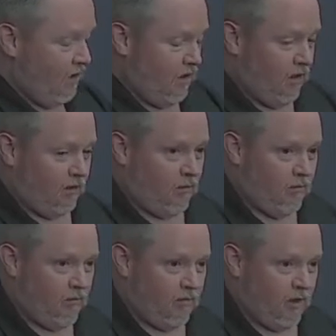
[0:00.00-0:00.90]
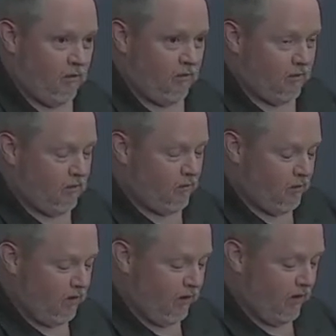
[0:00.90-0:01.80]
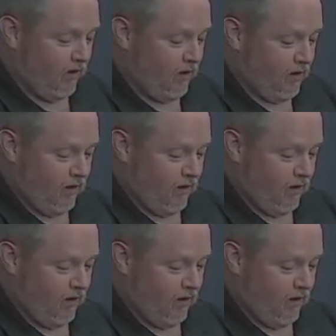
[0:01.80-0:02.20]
Um, I really